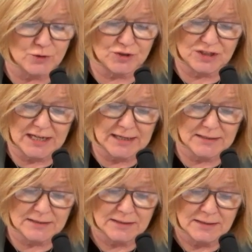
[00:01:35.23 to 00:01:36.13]

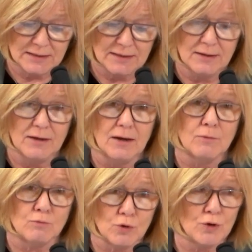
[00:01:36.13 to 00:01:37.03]
understand
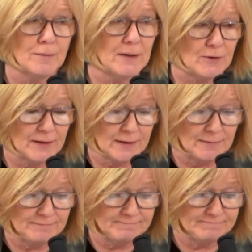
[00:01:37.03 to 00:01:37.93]
rural
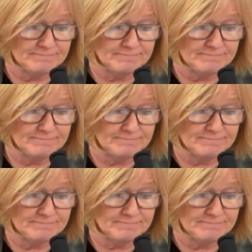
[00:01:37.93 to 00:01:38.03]
America.